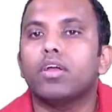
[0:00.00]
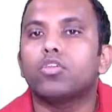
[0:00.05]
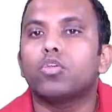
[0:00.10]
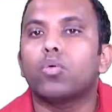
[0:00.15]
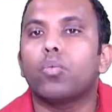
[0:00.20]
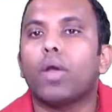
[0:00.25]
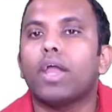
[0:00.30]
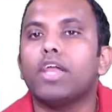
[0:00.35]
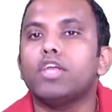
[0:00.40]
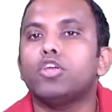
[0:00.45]

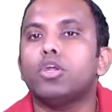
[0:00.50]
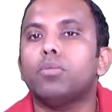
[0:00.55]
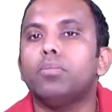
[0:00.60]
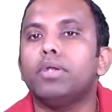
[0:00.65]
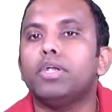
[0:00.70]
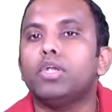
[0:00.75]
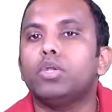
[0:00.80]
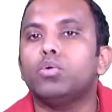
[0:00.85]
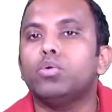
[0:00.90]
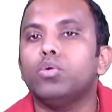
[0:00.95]
So y should
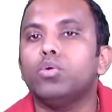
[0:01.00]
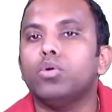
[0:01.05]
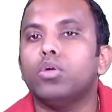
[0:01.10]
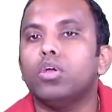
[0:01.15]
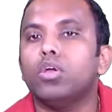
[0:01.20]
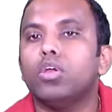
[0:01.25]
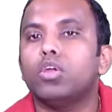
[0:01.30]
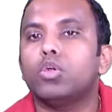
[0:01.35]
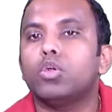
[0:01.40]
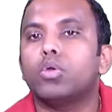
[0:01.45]
be 2
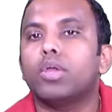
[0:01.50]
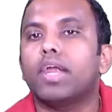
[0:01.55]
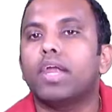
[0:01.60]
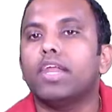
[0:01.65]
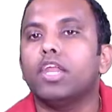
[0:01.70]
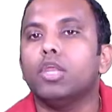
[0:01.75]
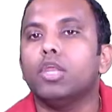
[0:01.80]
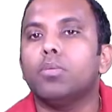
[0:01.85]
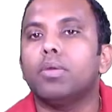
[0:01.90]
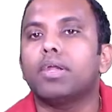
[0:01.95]
to get
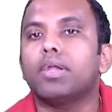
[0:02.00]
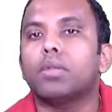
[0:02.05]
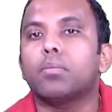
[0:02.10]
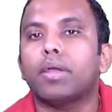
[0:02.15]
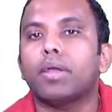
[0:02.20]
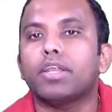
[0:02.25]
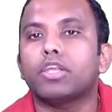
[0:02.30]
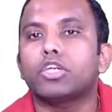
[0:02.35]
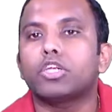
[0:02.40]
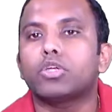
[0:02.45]
in numerator
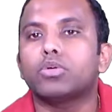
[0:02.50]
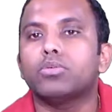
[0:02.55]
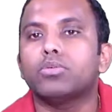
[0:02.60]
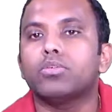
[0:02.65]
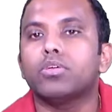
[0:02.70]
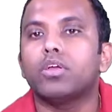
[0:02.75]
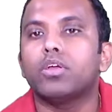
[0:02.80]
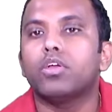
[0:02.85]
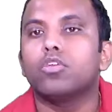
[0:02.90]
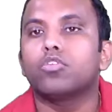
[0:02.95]
minus 2.
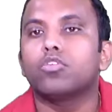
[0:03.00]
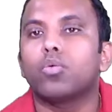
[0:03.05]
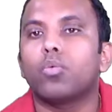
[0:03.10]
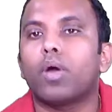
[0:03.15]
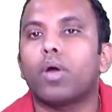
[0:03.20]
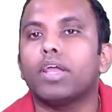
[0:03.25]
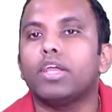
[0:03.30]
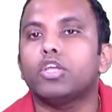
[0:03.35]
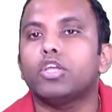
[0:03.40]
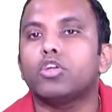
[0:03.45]
So
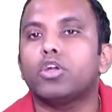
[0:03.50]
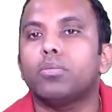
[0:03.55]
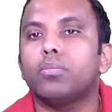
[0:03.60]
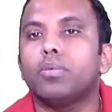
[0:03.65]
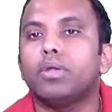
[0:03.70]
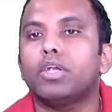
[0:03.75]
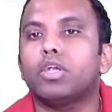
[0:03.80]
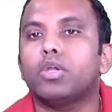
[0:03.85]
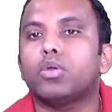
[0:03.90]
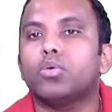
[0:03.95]
y should
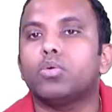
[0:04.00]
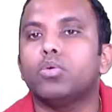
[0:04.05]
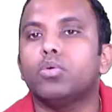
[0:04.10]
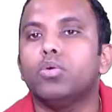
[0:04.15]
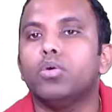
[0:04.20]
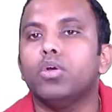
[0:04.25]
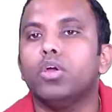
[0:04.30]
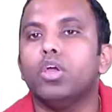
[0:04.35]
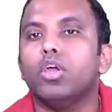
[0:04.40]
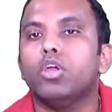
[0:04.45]
be
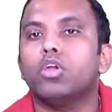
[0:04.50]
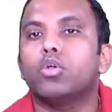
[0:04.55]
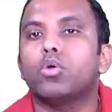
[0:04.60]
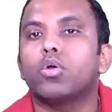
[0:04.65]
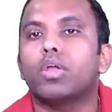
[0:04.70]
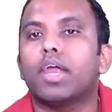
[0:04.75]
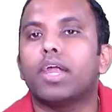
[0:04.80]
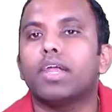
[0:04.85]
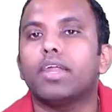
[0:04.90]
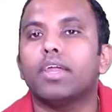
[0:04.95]
2
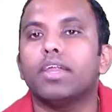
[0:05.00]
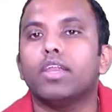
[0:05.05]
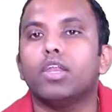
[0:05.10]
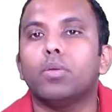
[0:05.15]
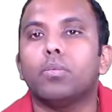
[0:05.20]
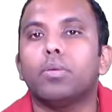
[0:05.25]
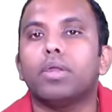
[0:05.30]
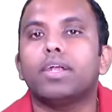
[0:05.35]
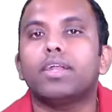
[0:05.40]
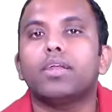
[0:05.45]
to get in
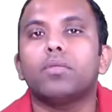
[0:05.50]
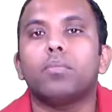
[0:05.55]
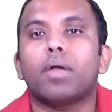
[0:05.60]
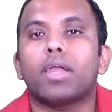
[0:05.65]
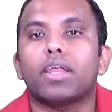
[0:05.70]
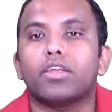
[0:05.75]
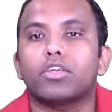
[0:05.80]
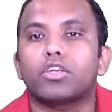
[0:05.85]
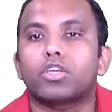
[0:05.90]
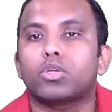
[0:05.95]
numerator
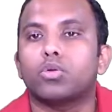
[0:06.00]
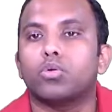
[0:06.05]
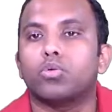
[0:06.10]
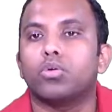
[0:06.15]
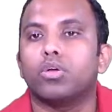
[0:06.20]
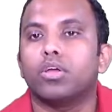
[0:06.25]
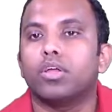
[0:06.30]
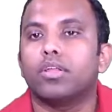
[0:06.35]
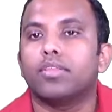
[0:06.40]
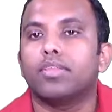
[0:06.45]
minus 2.
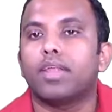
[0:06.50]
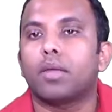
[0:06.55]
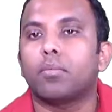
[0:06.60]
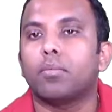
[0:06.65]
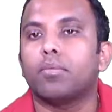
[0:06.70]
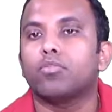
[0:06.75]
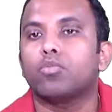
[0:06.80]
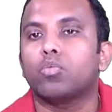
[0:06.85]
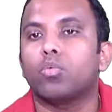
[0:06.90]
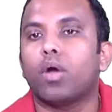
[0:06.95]
That
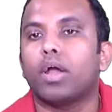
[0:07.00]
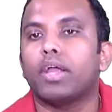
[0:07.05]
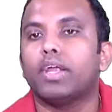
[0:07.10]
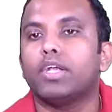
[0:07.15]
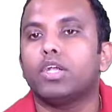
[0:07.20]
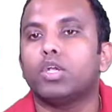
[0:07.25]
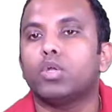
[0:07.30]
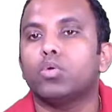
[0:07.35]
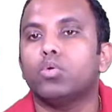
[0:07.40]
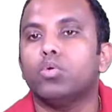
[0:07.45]
means
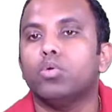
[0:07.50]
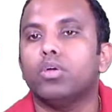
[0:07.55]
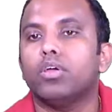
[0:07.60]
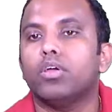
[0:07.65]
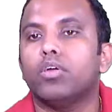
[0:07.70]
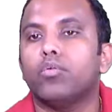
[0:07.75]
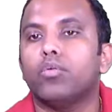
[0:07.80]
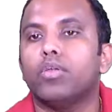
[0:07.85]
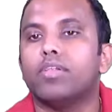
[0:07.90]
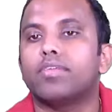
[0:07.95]
y2
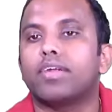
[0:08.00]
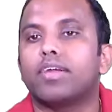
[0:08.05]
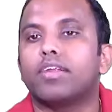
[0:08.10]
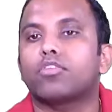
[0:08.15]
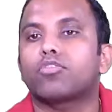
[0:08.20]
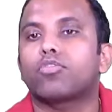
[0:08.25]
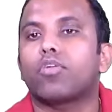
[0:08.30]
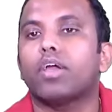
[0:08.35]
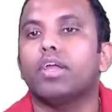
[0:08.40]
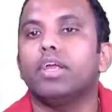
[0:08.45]
will
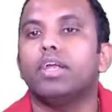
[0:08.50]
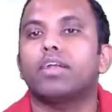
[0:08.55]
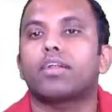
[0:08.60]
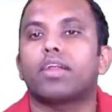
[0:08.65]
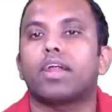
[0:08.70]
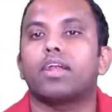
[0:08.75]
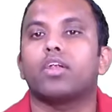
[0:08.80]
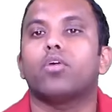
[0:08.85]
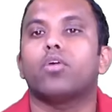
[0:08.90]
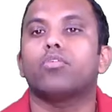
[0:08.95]
satisfy it.
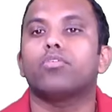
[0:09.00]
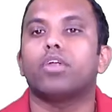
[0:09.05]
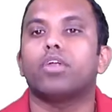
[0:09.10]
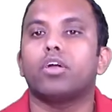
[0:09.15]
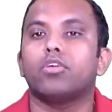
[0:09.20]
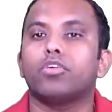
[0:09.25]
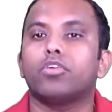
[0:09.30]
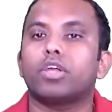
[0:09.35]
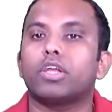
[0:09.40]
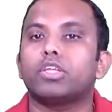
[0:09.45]
Right
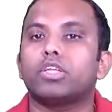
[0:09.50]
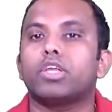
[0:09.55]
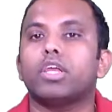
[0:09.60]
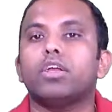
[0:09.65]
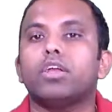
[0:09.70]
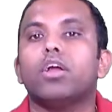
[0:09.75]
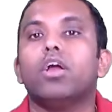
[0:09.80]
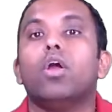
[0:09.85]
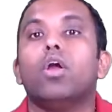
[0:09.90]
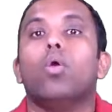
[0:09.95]
now you can
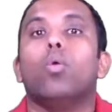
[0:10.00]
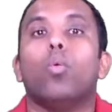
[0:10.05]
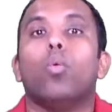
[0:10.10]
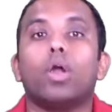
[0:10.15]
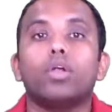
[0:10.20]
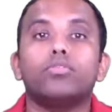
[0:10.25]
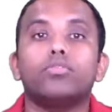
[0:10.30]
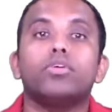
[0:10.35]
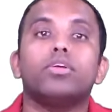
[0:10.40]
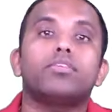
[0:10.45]
check
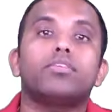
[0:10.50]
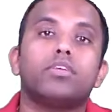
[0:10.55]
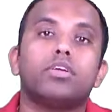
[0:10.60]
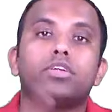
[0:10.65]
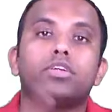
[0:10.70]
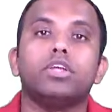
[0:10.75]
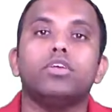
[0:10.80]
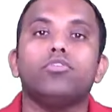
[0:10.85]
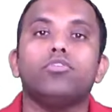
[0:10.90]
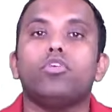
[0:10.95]
what we are
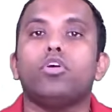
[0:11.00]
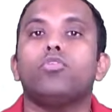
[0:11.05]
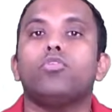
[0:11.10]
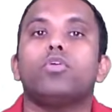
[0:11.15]
searching for.